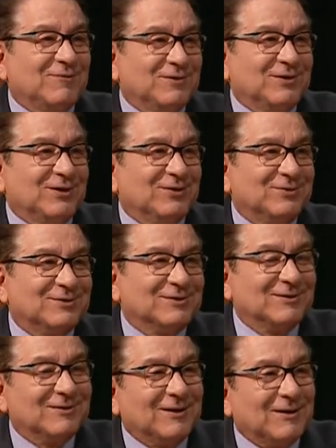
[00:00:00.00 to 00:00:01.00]
Well, and in
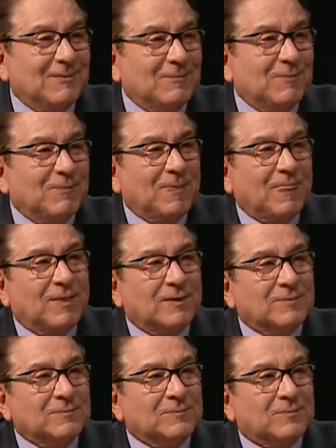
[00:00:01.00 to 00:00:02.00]
actuality,
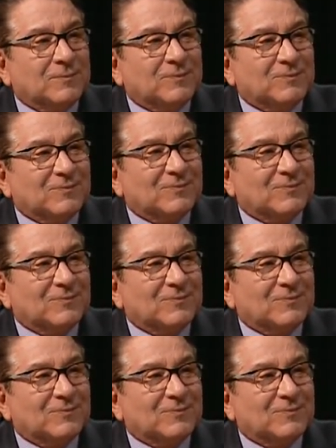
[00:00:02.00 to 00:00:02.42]
since the inception of